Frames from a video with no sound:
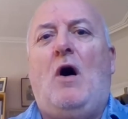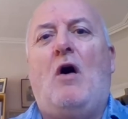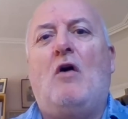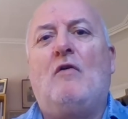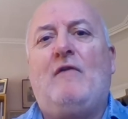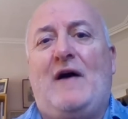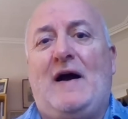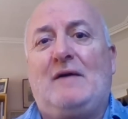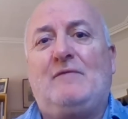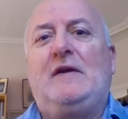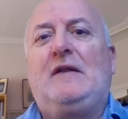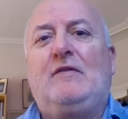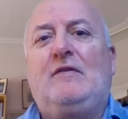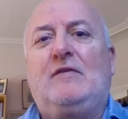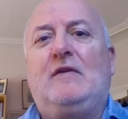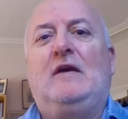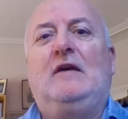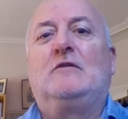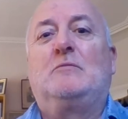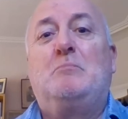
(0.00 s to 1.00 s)
of having
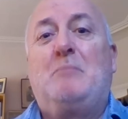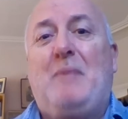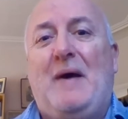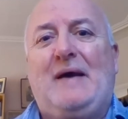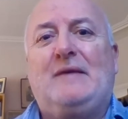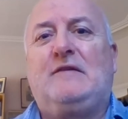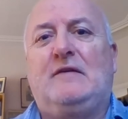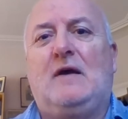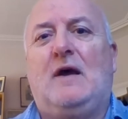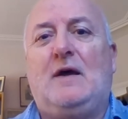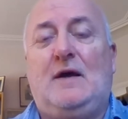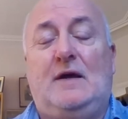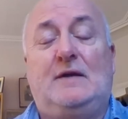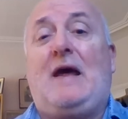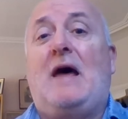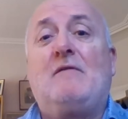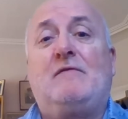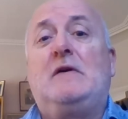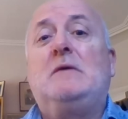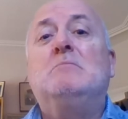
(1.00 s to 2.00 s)
things better
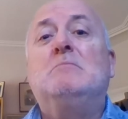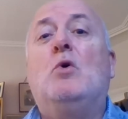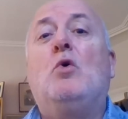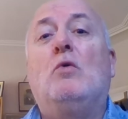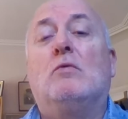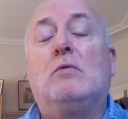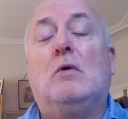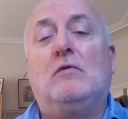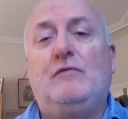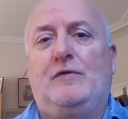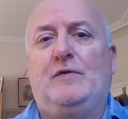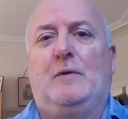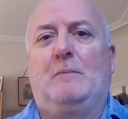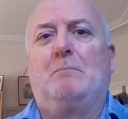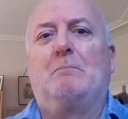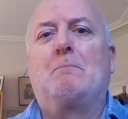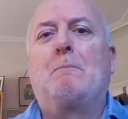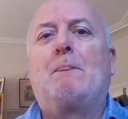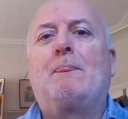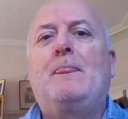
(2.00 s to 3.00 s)
and having more of
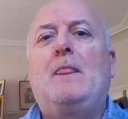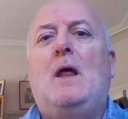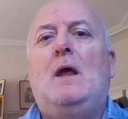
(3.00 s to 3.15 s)
them.